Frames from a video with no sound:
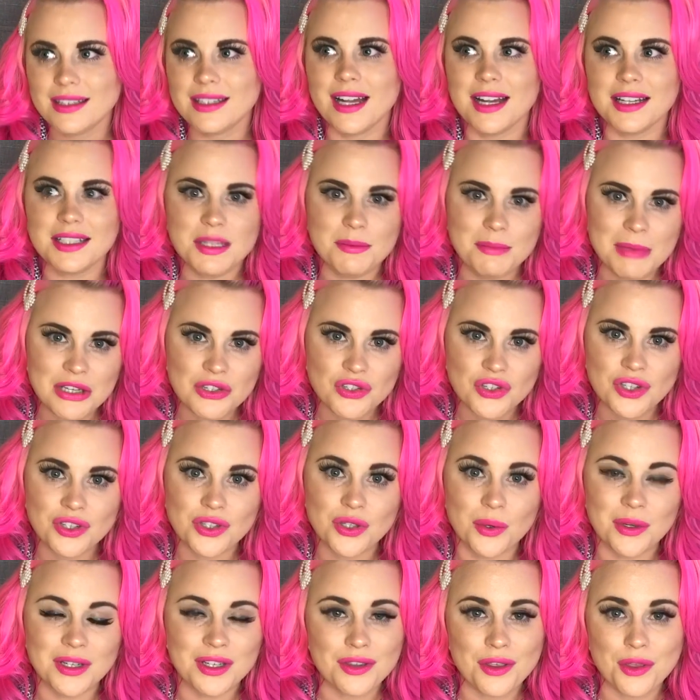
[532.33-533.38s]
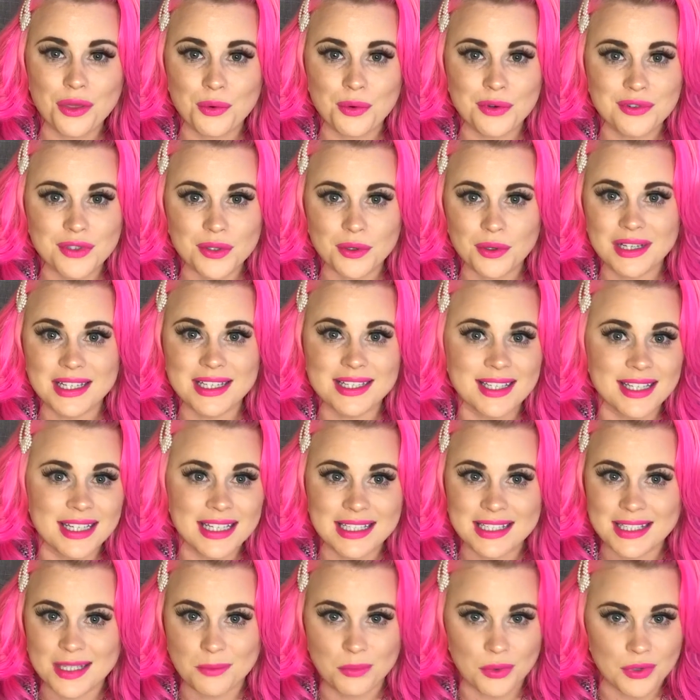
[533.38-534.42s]
Not to mention, going to the thrift store isn't
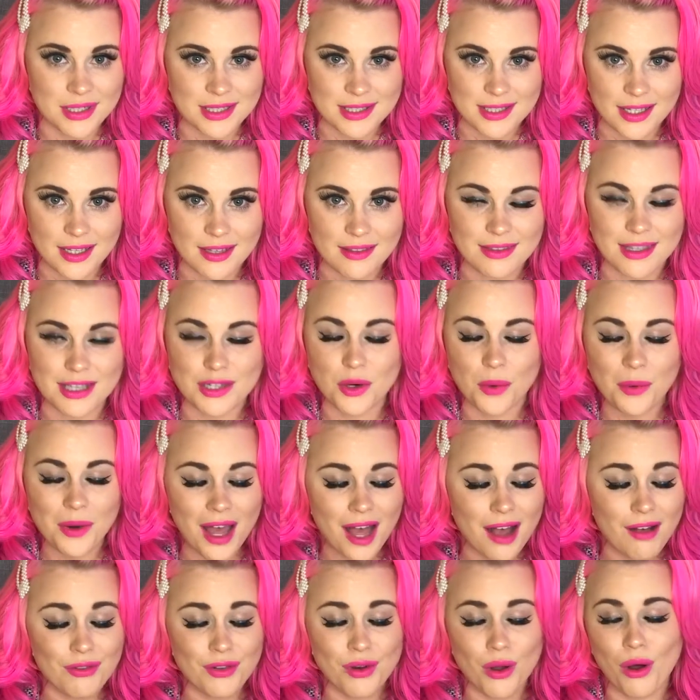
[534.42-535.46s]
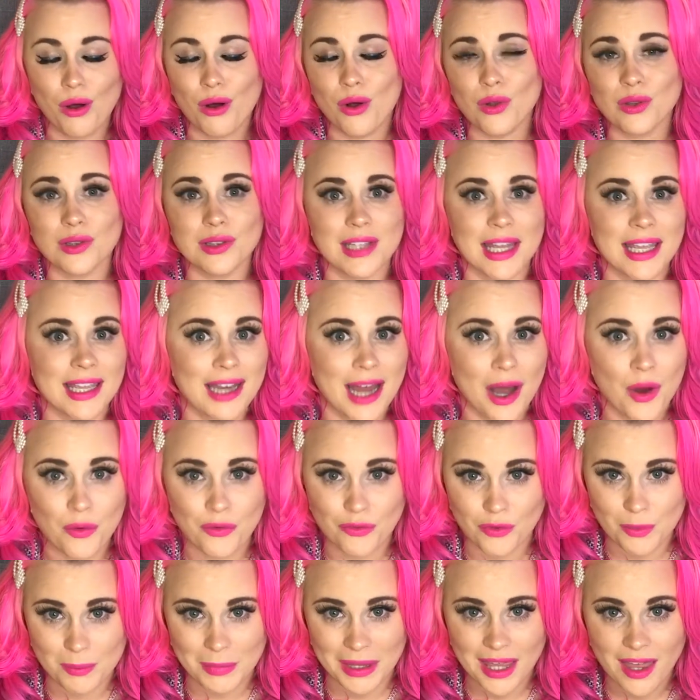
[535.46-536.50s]
easy breezy. They don't have it all laid out
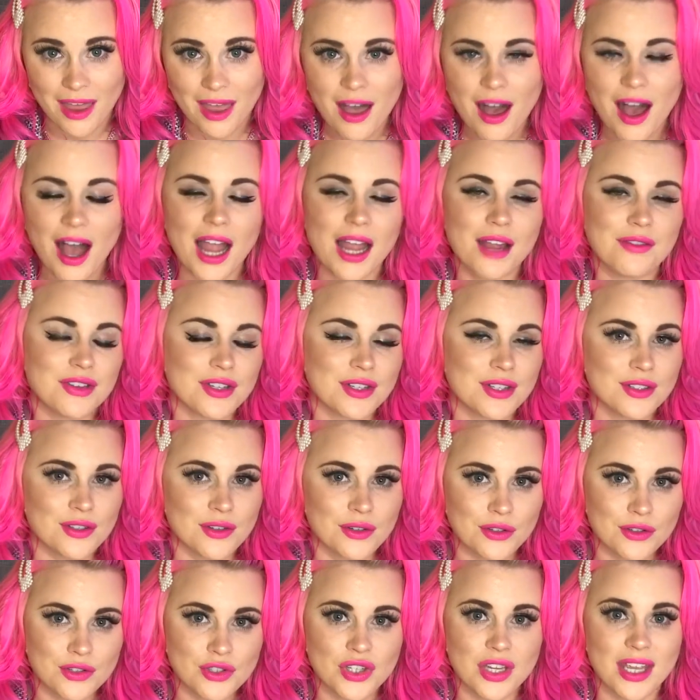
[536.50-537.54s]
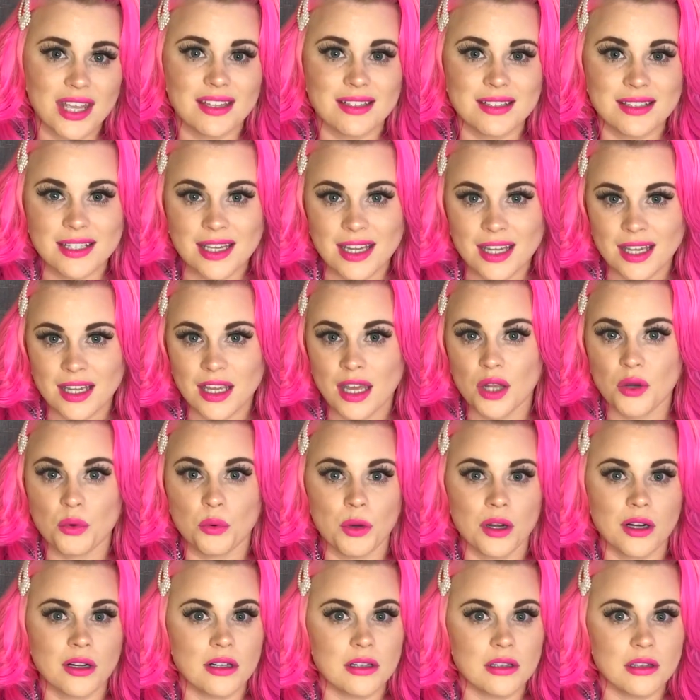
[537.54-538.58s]
for me. I have to search and dig and
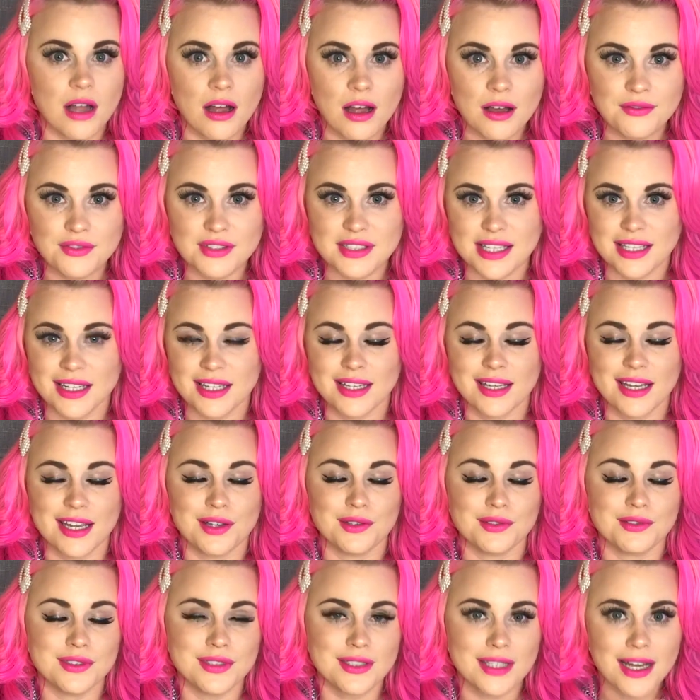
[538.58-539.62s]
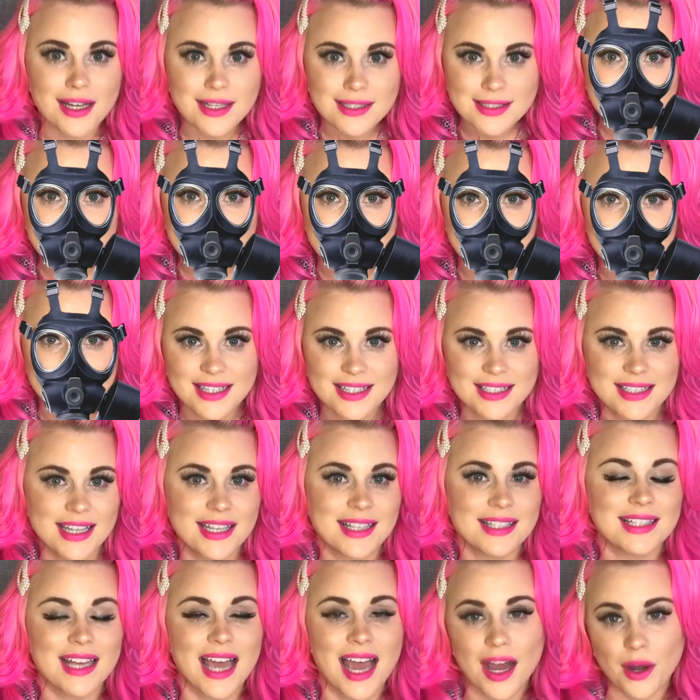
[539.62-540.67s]
wear gloves and inhale dust, and it
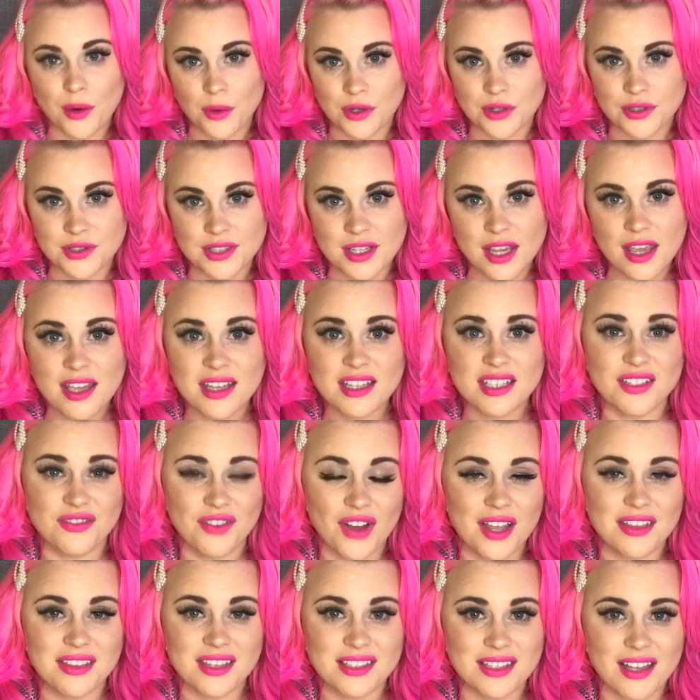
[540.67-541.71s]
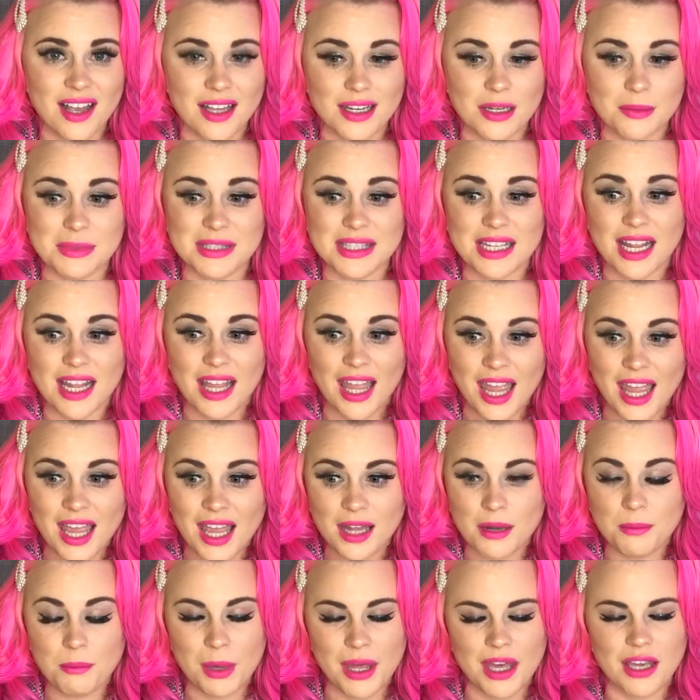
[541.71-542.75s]
takes hours to find these items that I
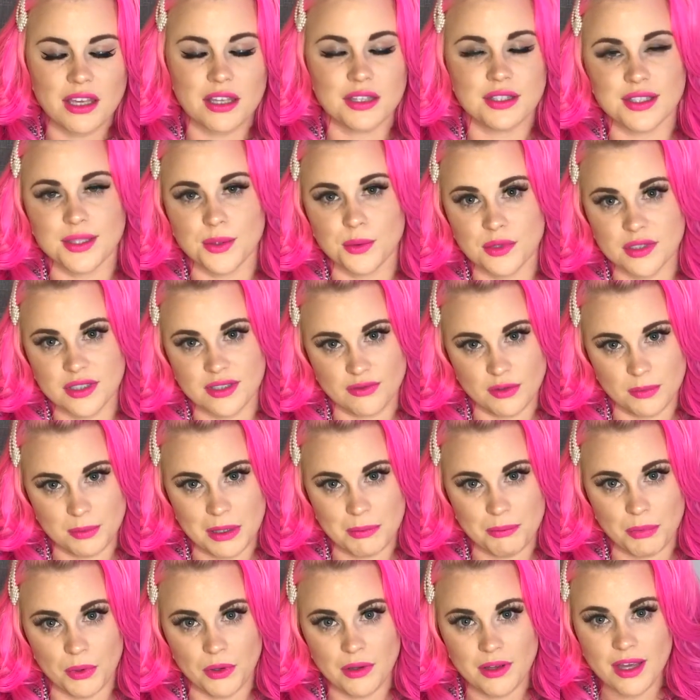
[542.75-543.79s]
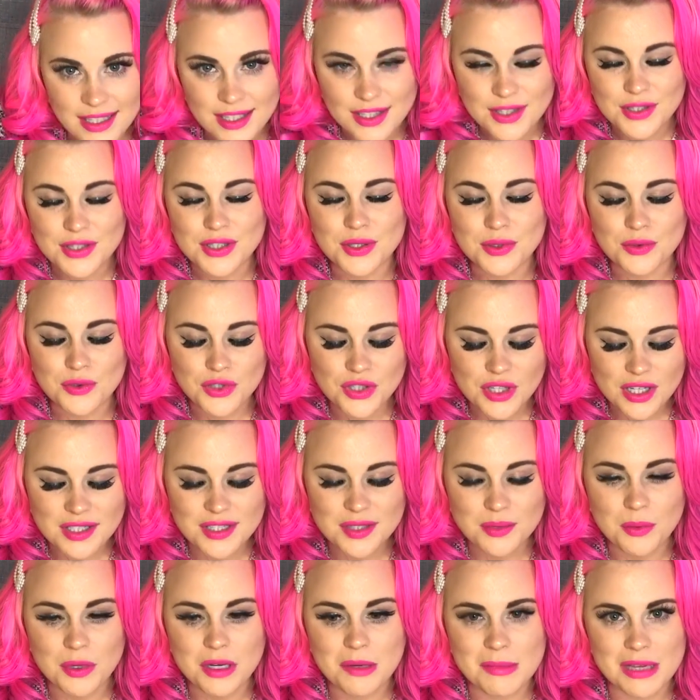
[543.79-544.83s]
hand pick and source for people. So you
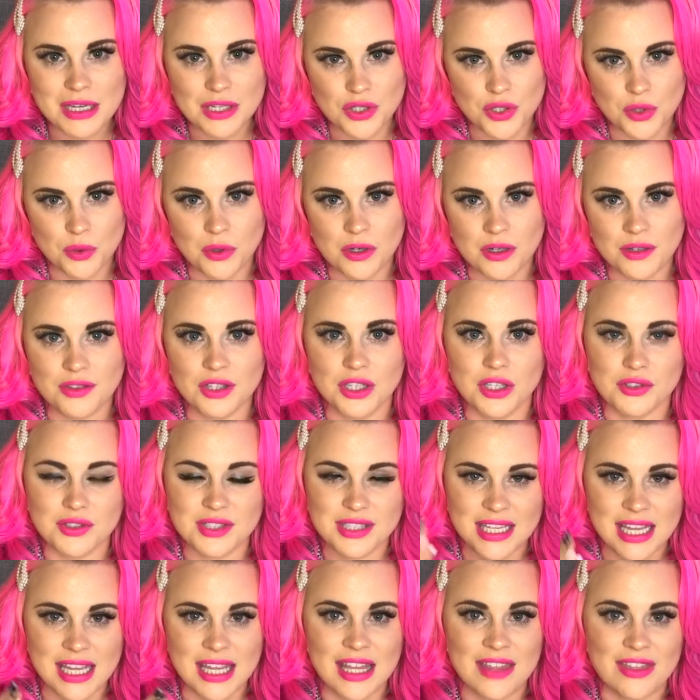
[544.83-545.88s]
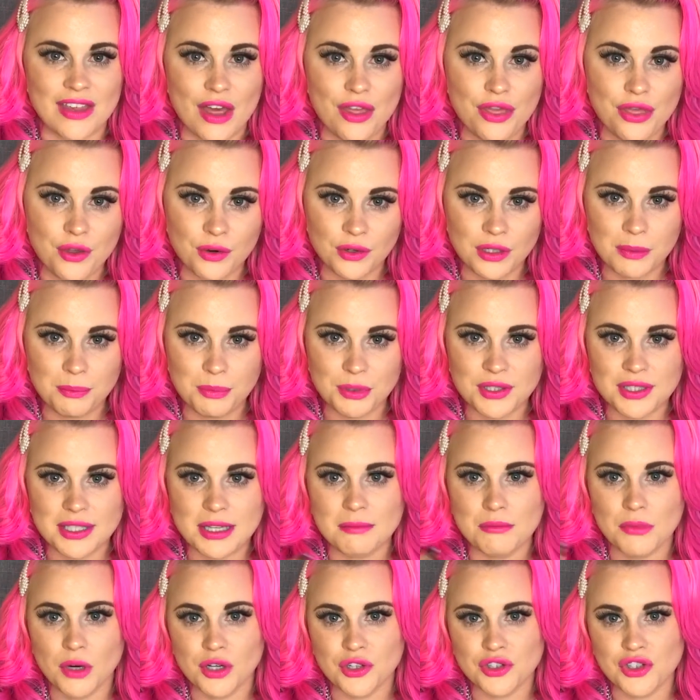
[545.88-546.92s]
just want to make sure that you're staying in that 30%
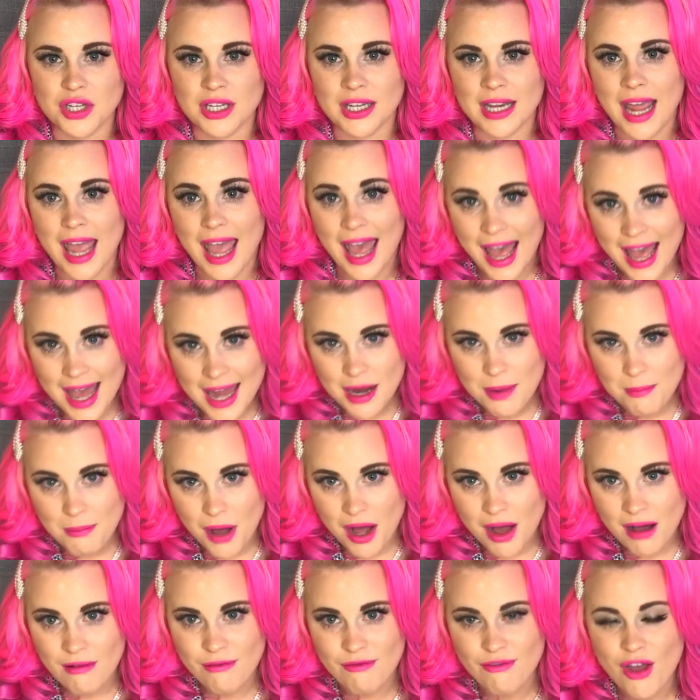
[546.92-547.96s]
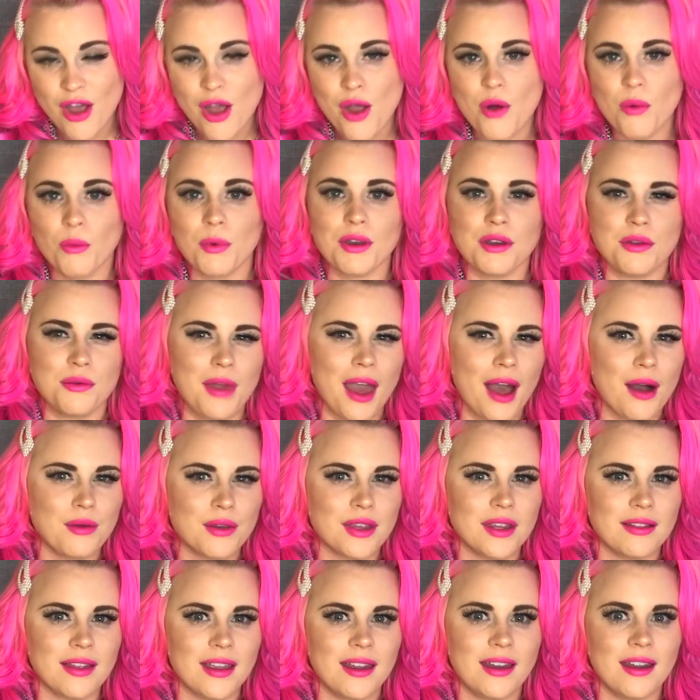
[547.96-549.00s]
margin and above when you
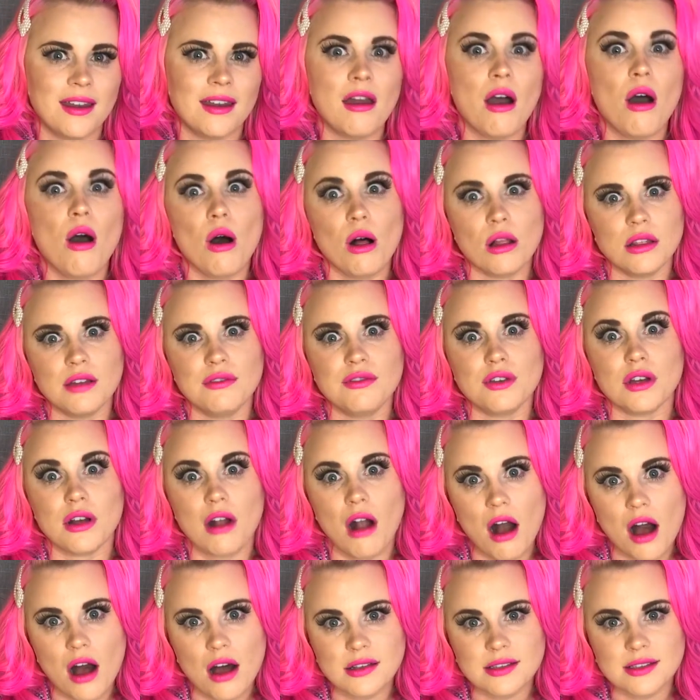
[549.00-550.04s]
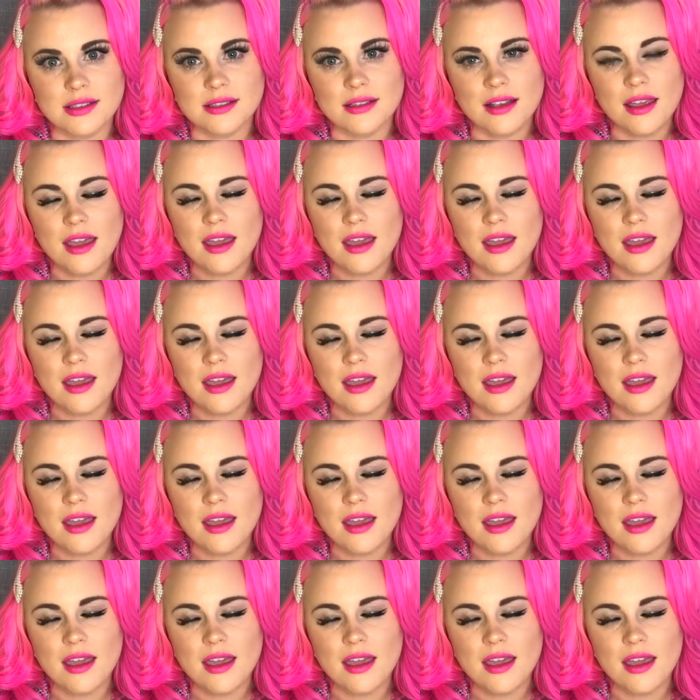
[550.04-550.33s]
calculate in all of your costs.